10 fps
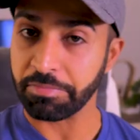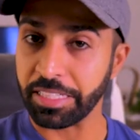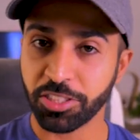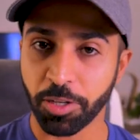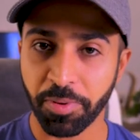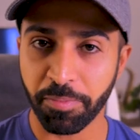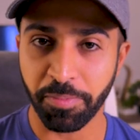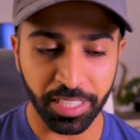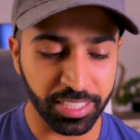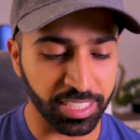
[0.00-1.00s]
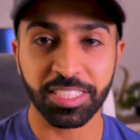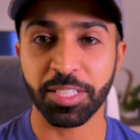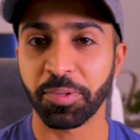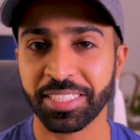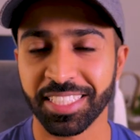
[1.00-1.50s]
Let's open the box and see
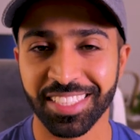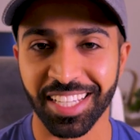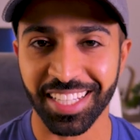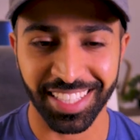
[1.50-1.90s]
what's inside.